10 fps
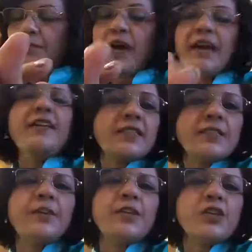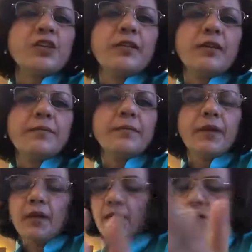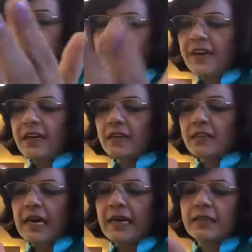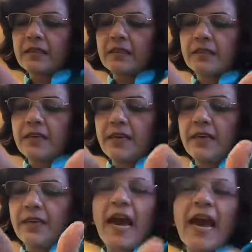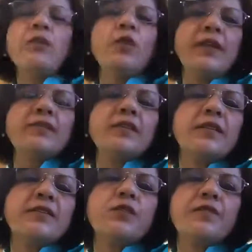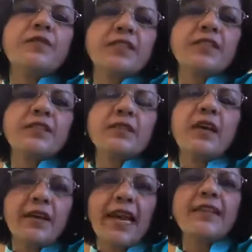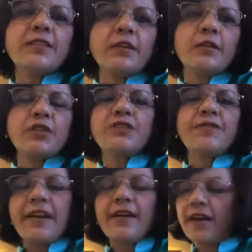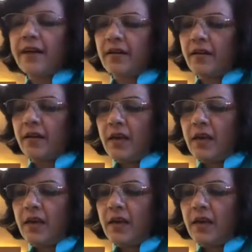my research revealed that the annual incidence of this cancer, which is very rare,